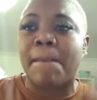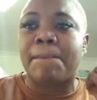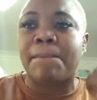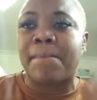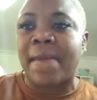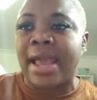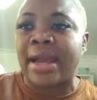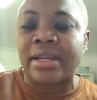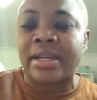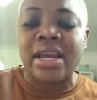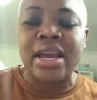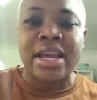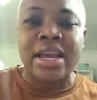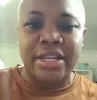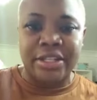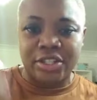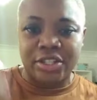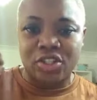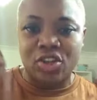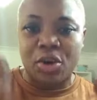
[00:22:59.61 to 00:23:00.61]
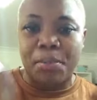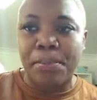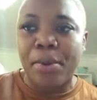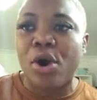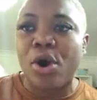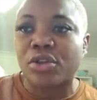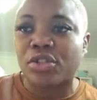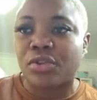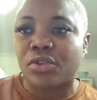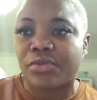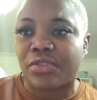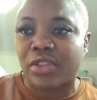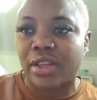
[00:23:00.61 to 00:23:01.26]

men in support